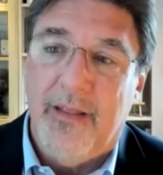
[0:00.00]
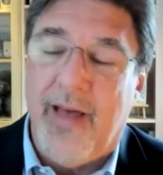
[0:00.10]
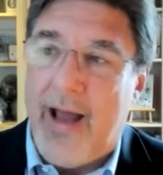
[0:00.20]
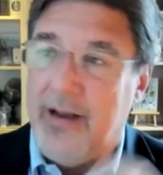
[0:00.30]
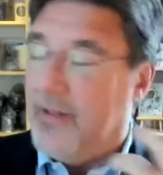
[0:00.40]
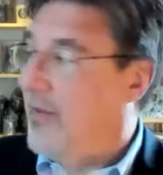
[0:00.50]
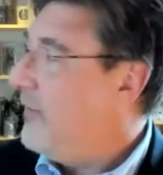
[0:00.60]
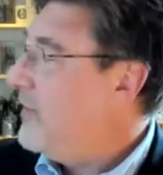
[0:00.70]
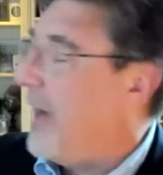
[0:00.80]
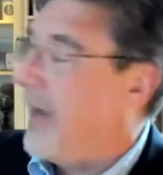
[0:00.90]
that
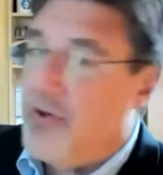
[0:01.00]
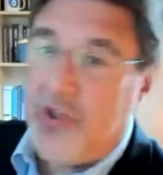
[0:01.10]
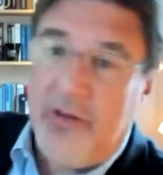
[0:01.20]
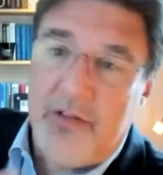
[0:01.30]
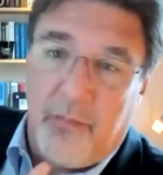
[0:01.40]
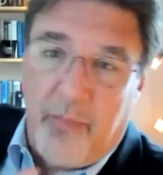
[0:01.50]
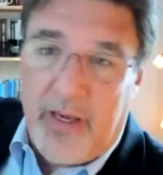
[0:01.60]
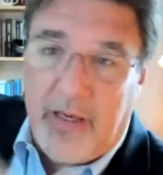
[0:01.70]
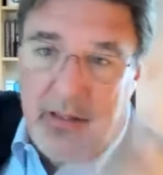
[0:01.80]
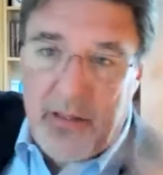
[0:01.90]
this, I usually use a
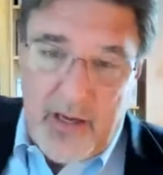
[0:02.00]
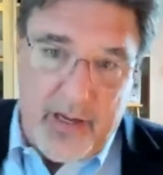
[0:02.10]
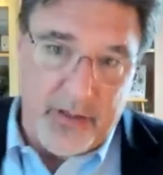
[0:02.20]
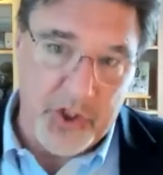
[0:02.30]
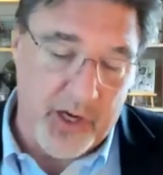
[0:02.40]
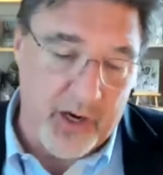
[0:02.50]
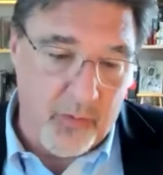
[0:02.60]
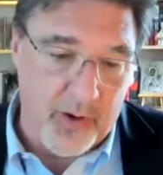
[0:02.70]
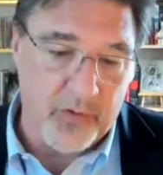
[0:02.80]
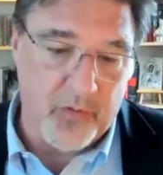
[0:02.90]
big uh,
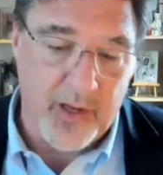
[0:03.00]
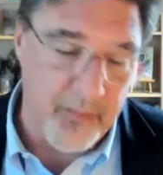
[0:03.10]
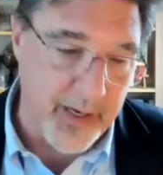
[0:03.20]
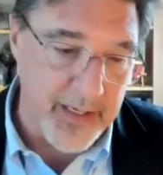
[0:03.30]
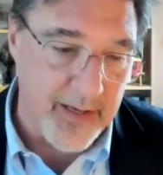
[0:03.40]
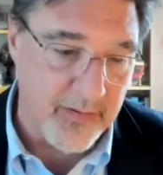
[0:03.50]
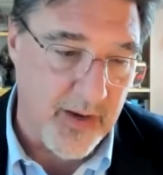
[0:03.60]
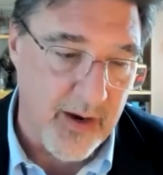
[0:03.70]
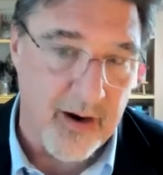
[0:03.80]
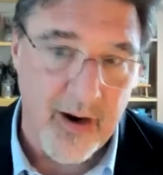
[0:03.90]
chair when I'm sitting at my
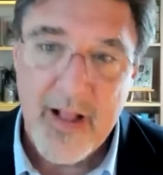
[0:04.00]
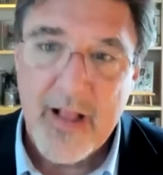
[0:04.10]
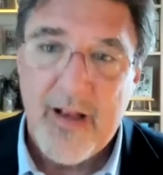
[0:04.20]
desk here.